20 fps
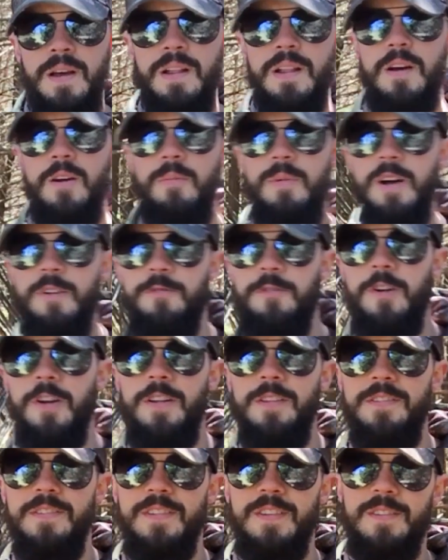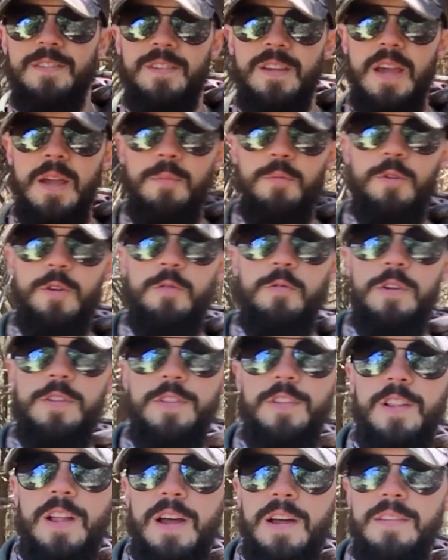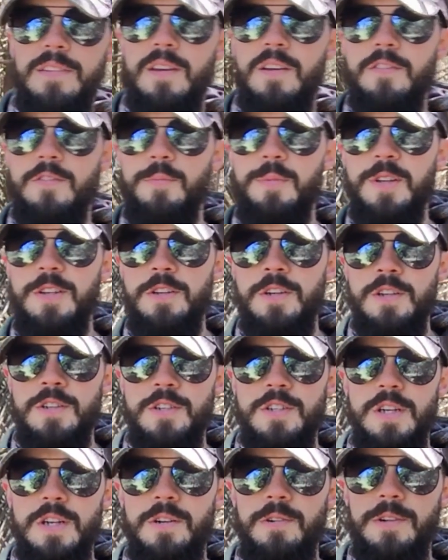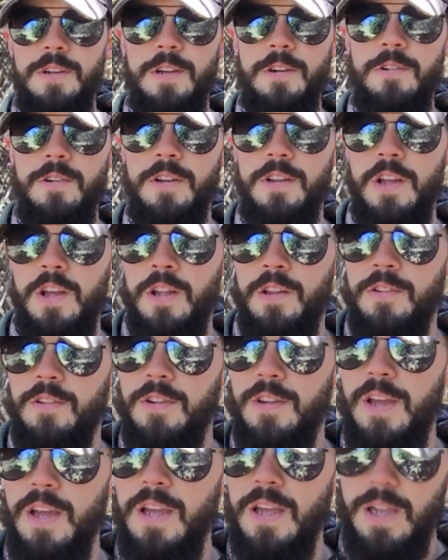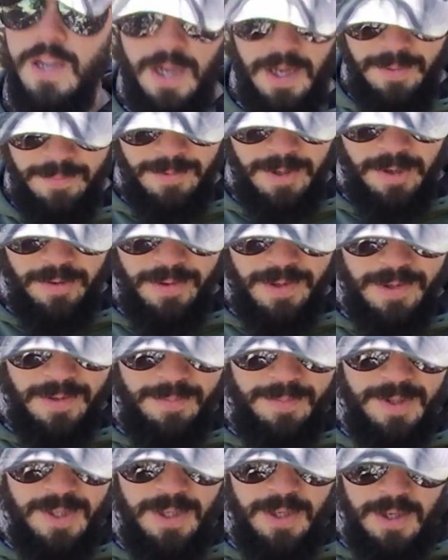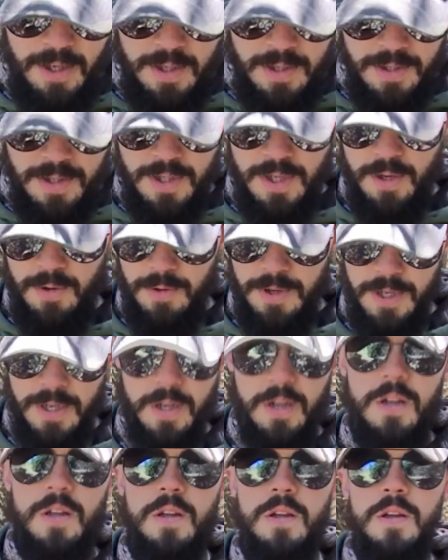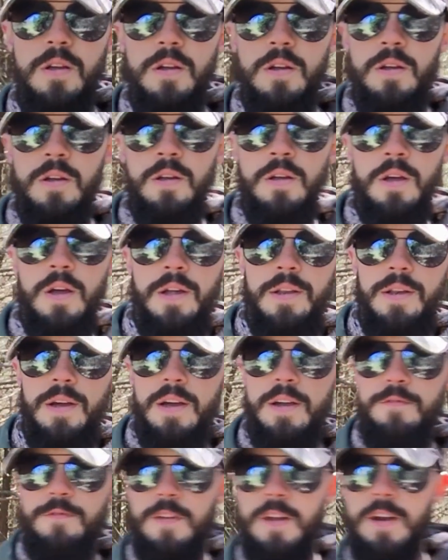Hello my friends, it's Gabriel with the Last Huntsman channel here, and today I'm going to be showing a knife